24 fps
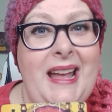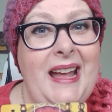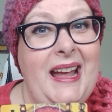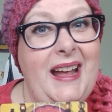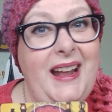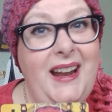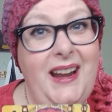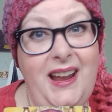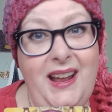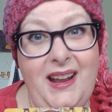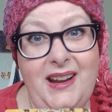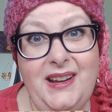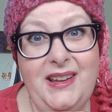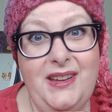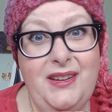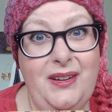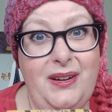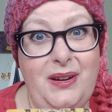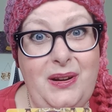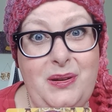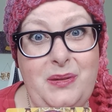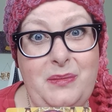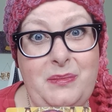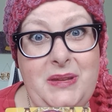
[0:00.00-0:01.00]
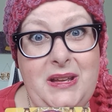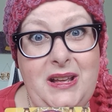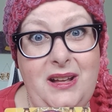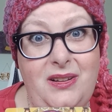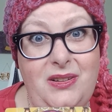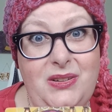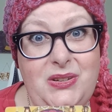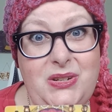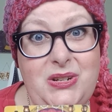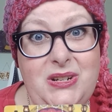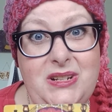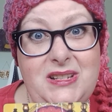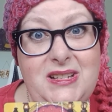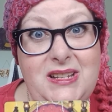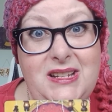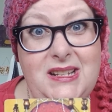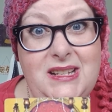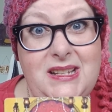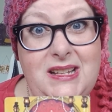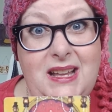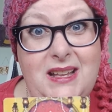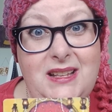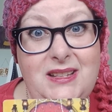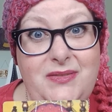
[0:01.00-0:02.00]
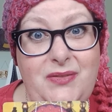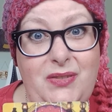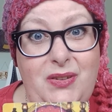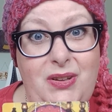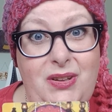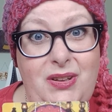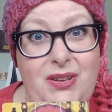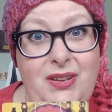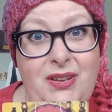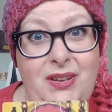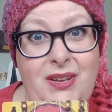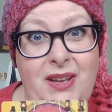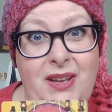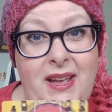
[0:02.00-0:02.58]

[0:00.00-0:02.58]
And honey, you're going to be ultra successful.